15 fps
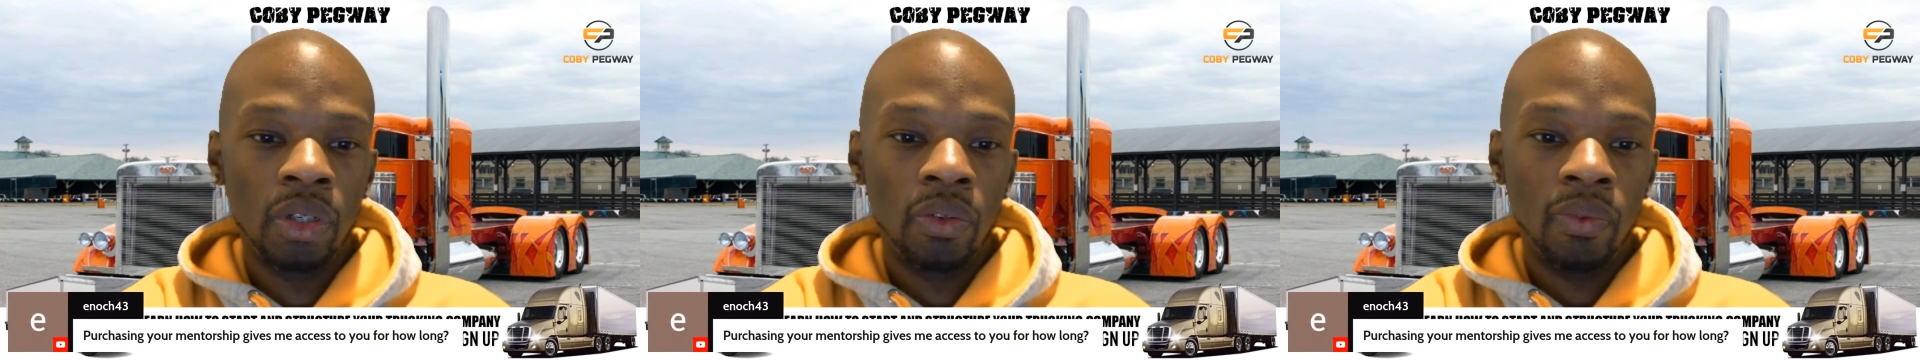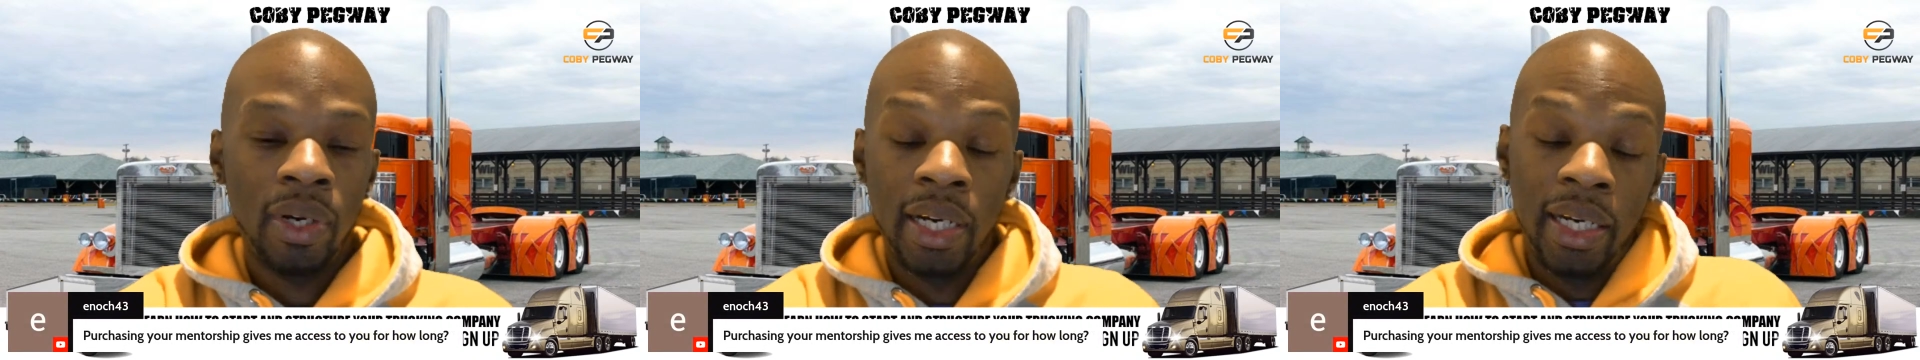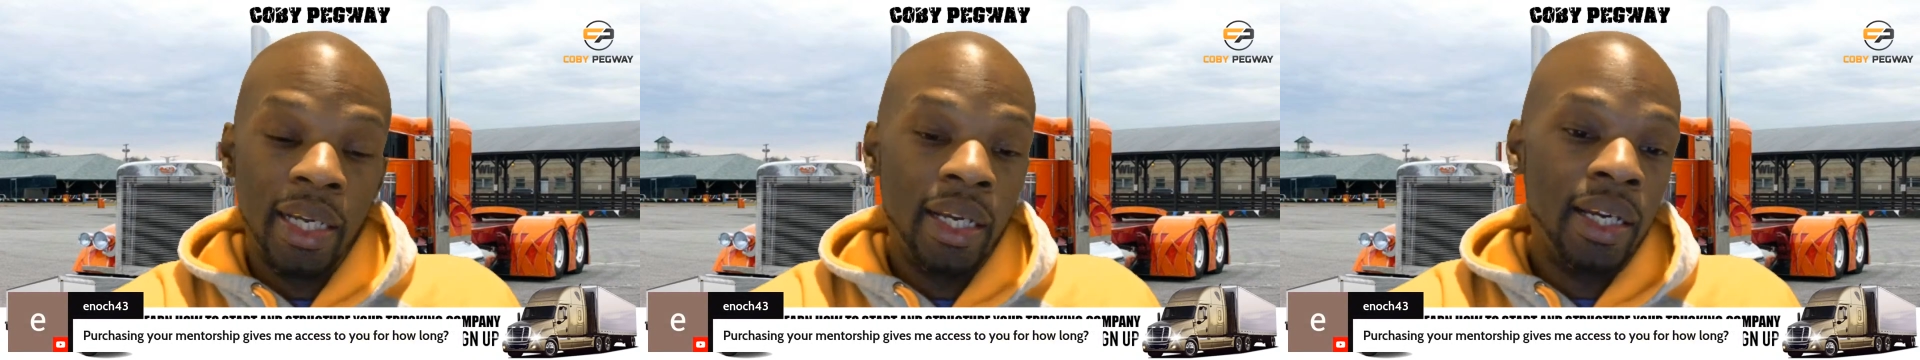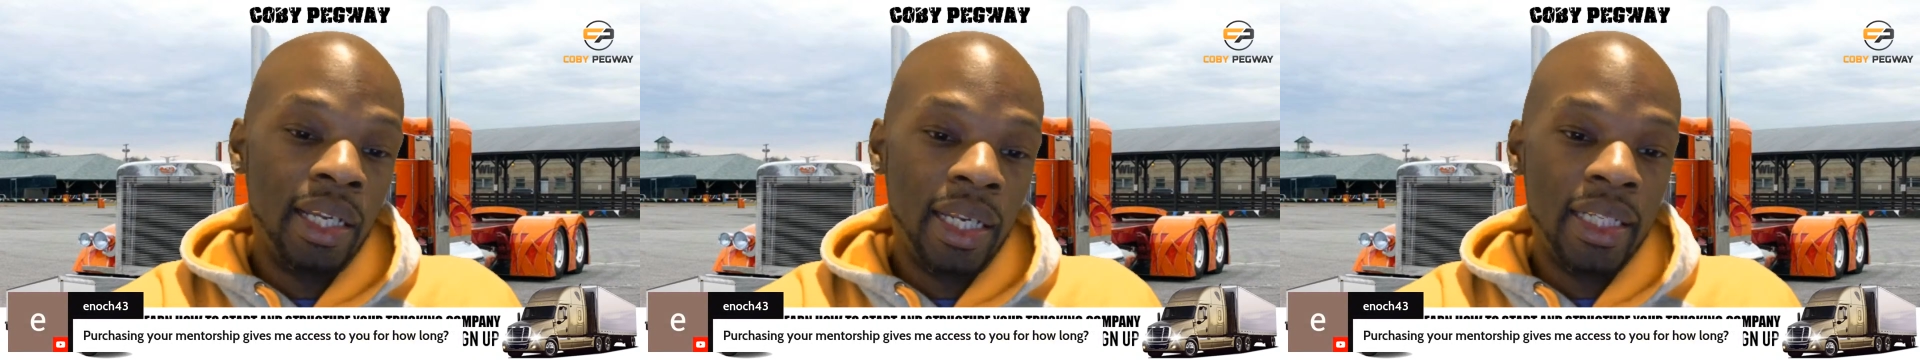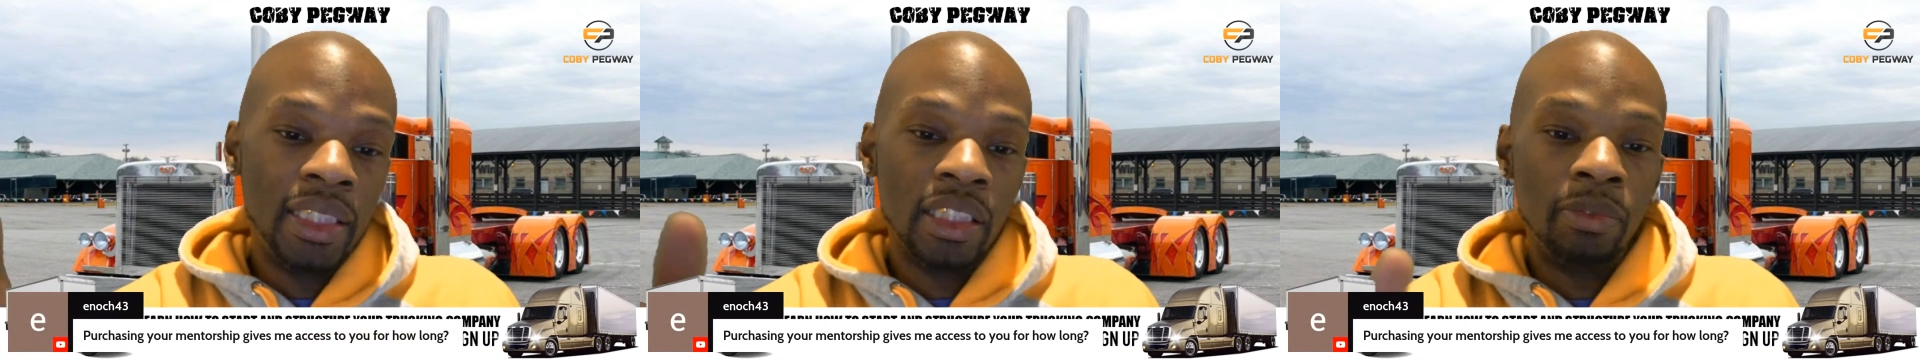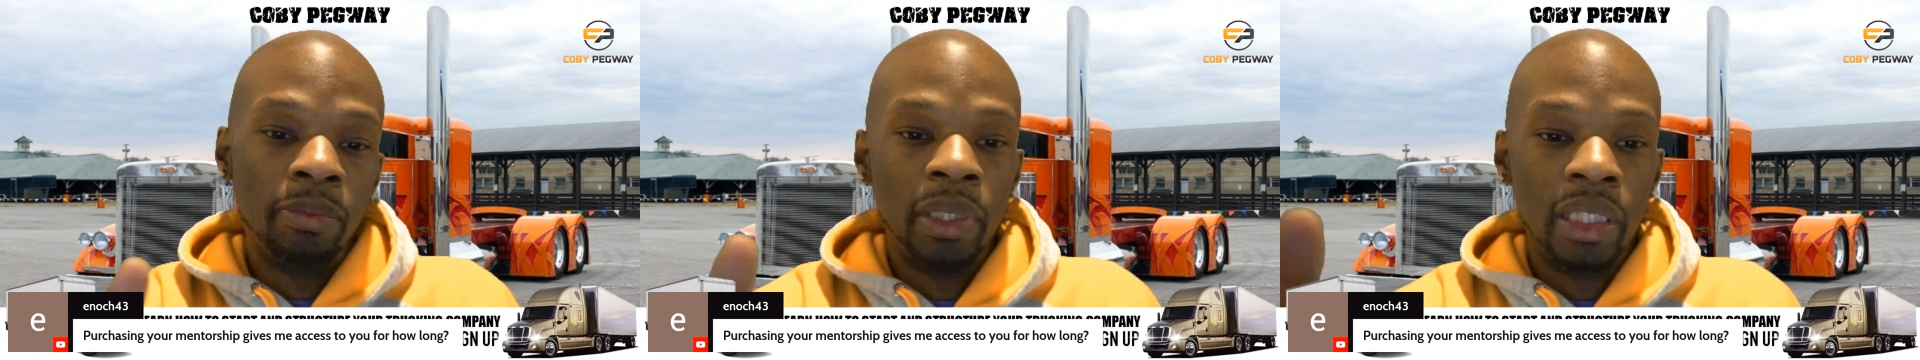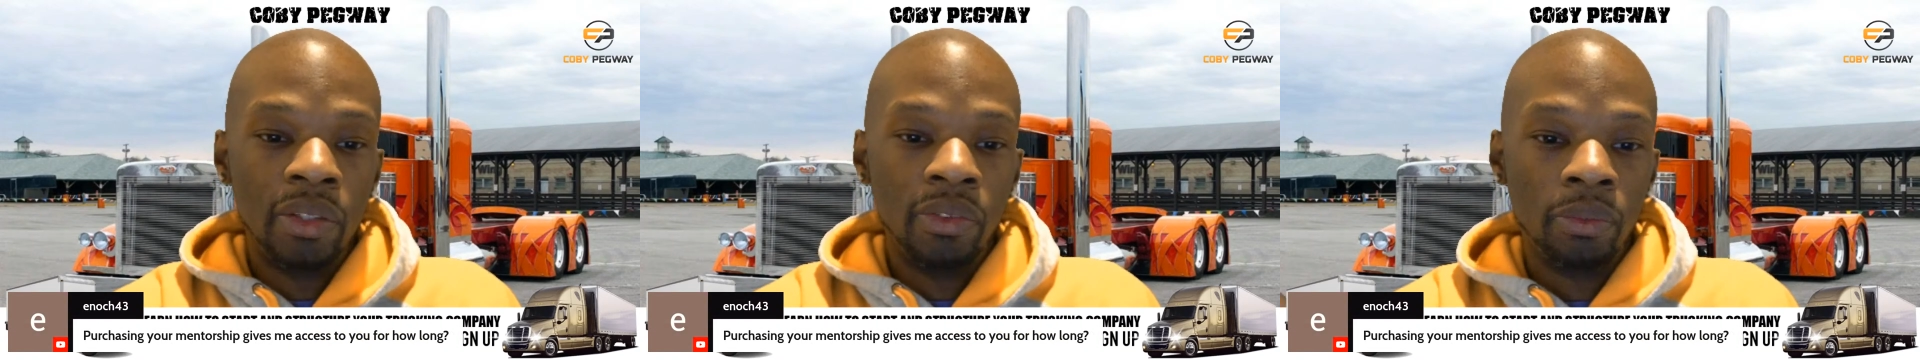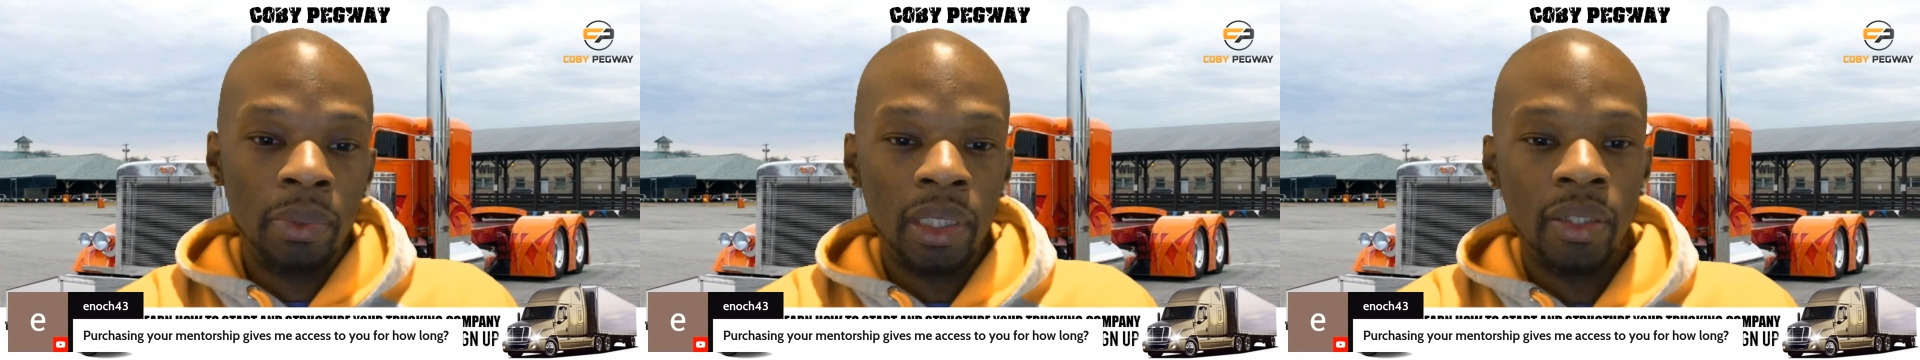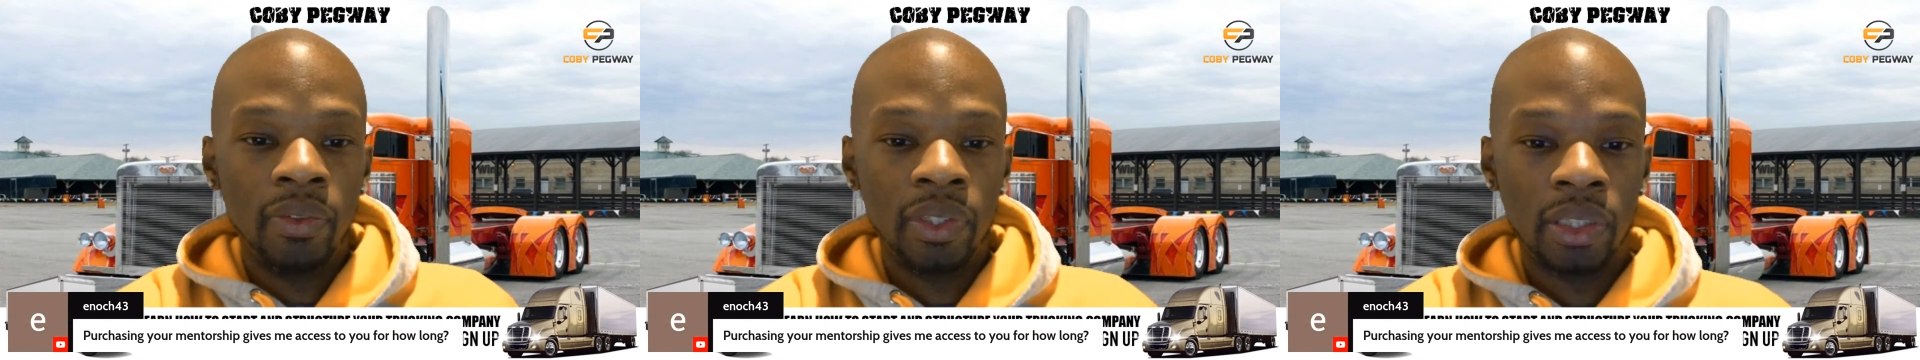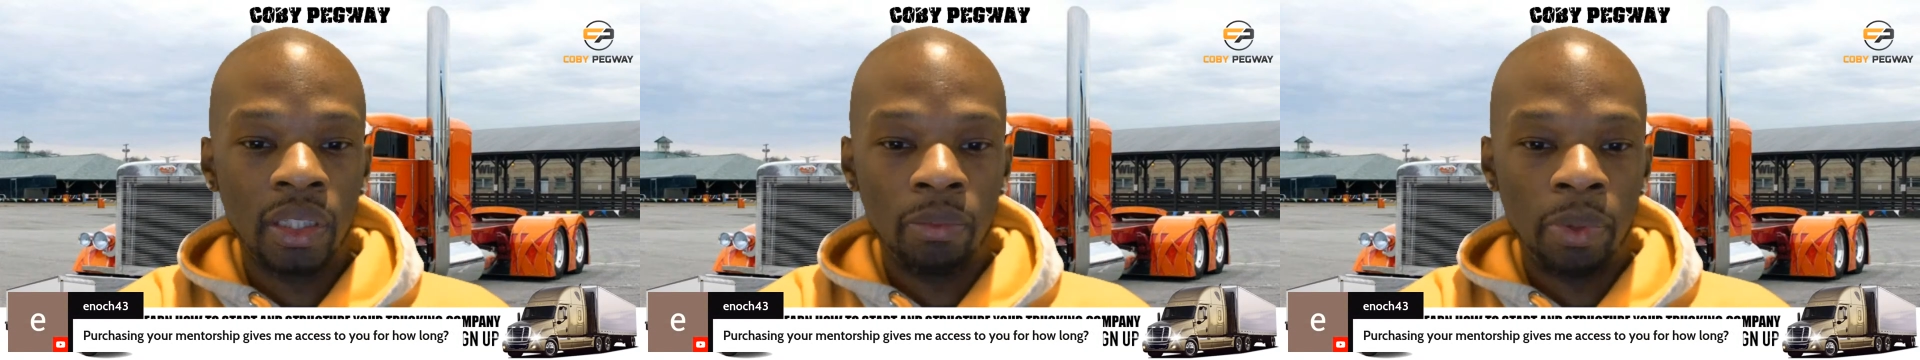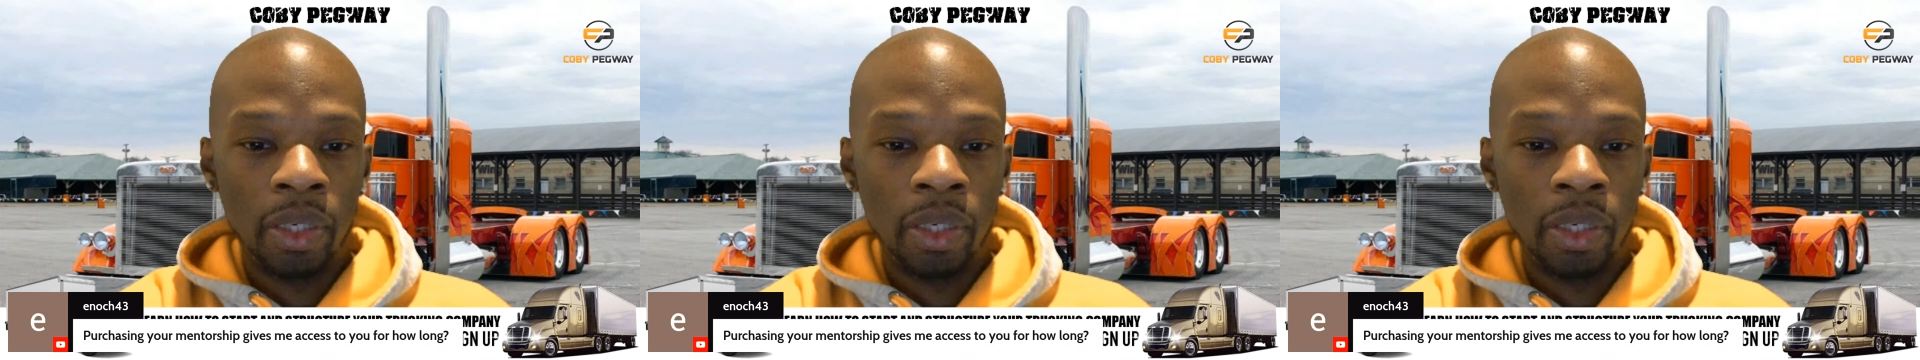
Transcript: right now, and they just be giving me everything.